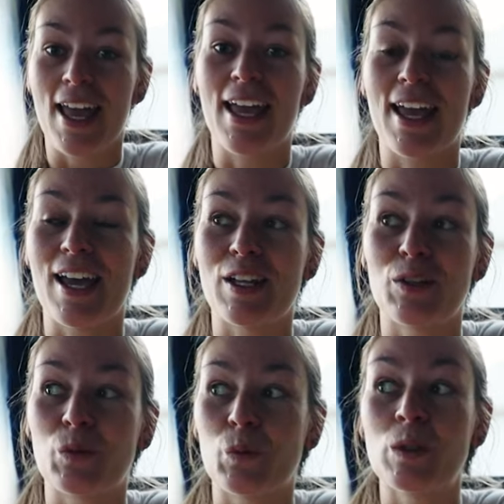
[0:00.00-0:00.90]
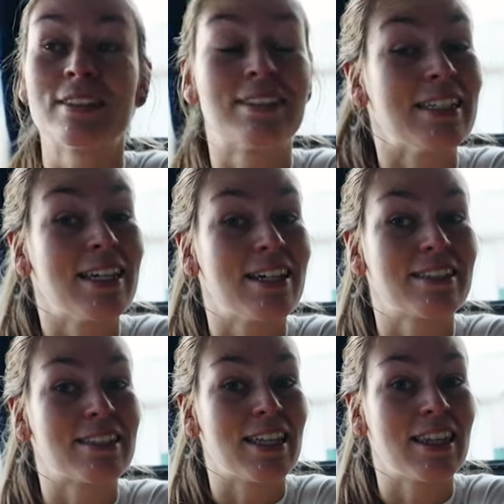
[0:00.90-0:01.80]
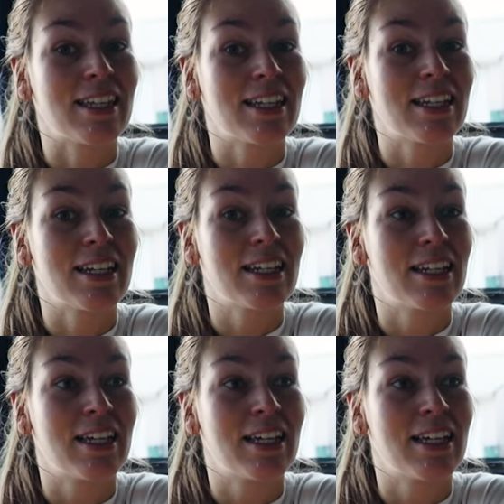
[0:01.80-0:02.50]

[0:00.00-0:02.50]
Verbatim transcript: and we'll see us in the